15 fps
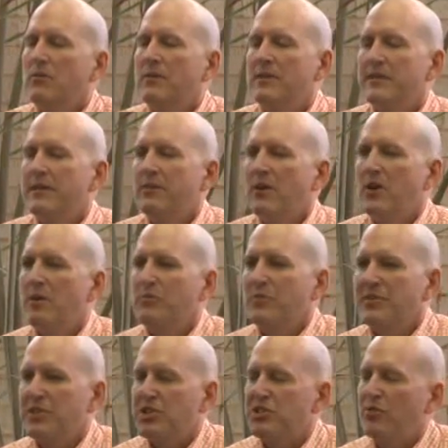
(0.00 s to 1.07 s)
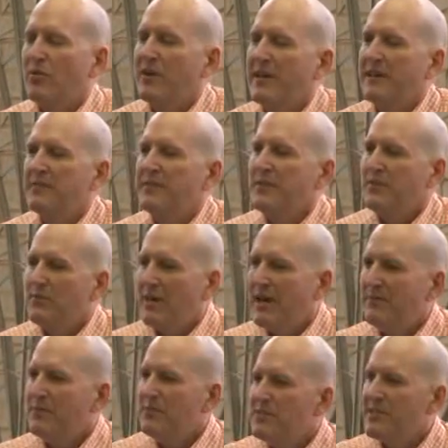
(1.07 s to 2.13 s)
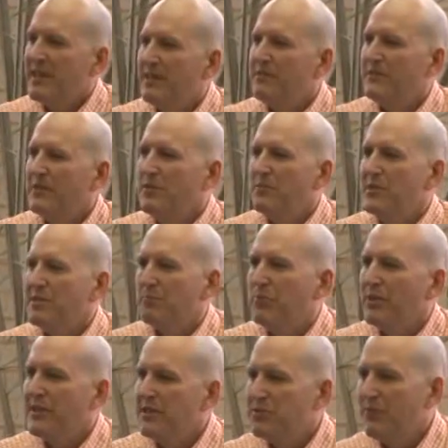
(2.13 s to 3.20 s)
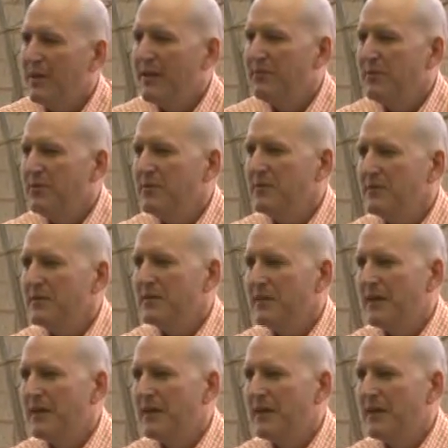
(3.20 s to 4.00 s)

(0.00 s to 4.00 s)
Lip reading: Well, they were armed with the short Enfield rifles. The Enfield was a British rifle,